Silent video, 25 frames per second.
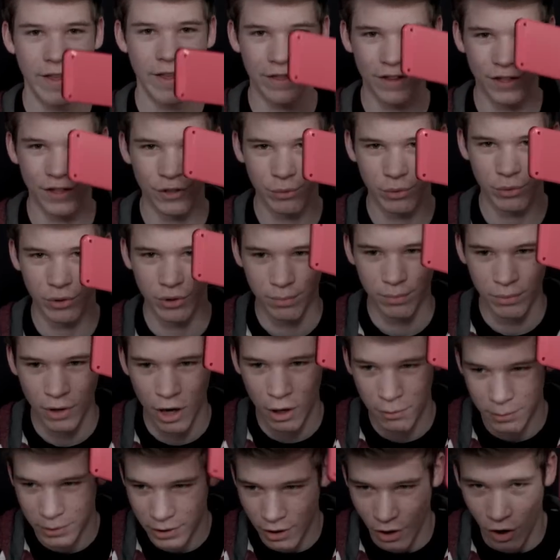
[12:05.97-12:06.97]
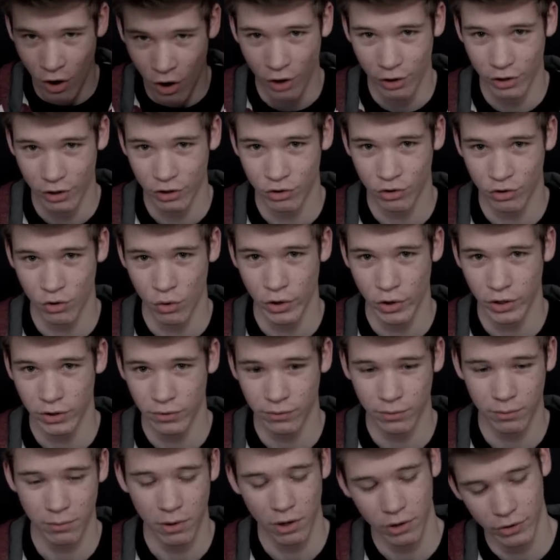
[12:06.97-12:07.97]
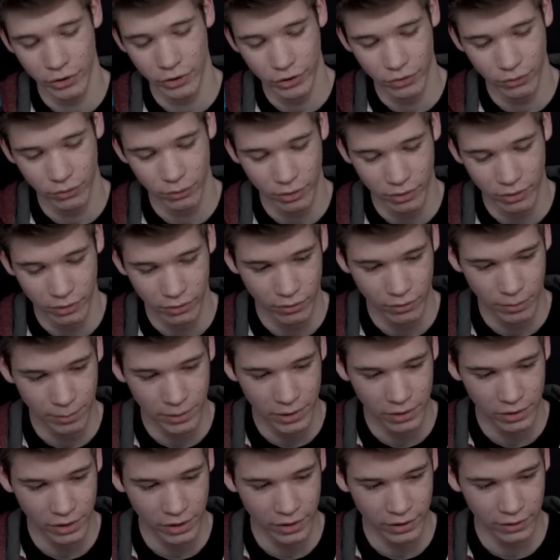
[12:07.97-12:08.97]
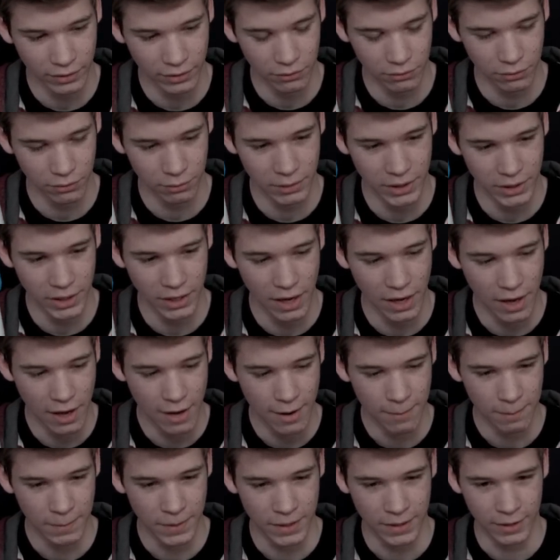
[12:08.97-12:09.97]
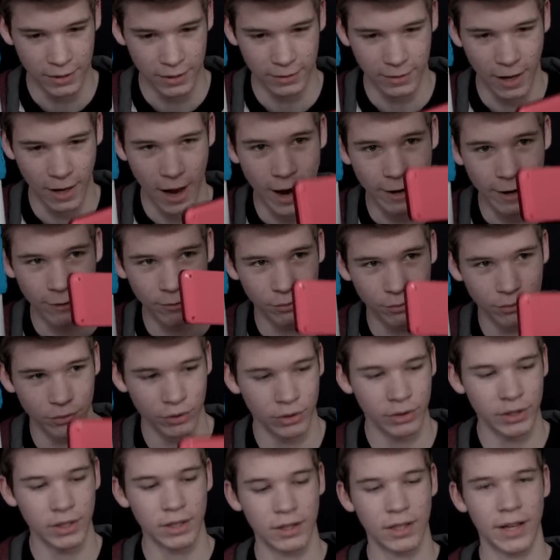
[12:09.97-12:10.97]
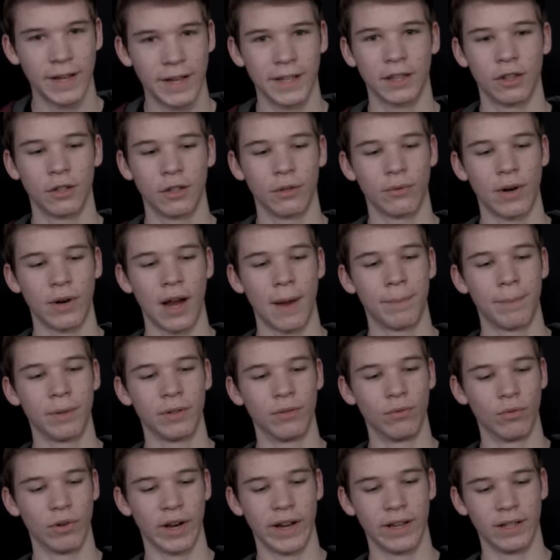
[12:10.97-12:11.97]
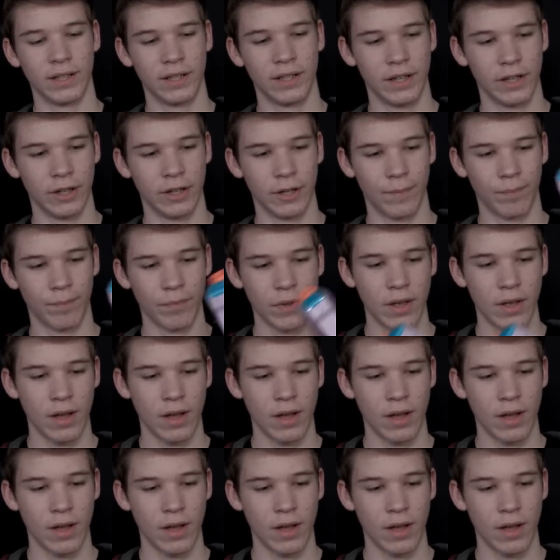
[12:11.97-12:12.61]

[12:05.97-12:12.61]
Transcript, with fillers: these were probably the hardest choice from all these Rebelle guns for me because I really like the Rapid Red here.